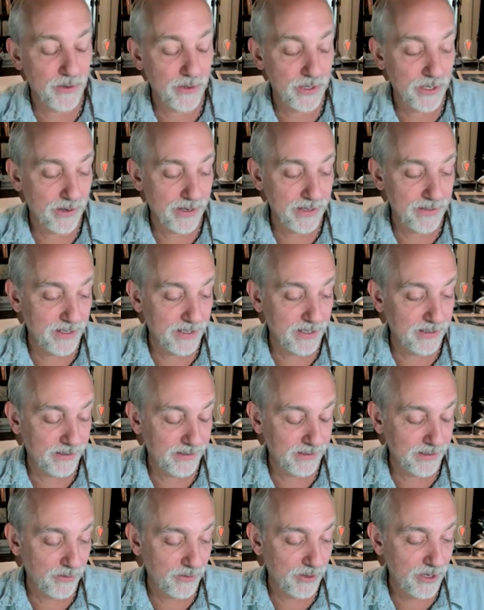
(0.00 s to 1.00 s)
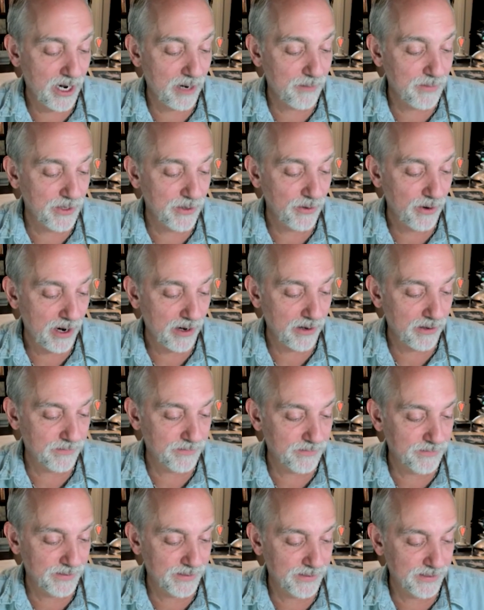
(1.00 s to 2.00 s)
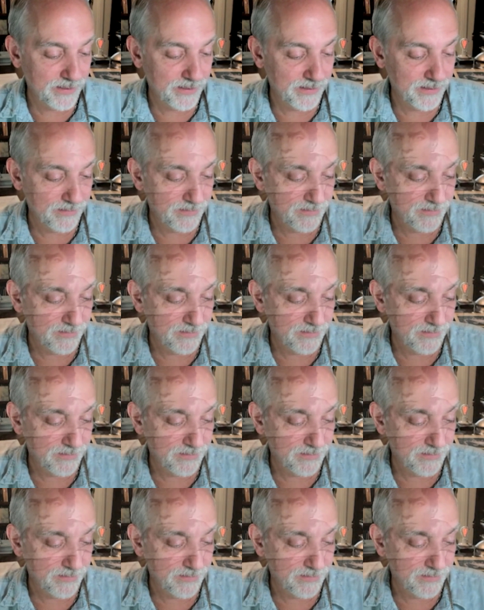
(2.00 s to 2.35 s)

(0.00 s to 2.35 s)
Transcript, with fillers: I think you know, common to our uh,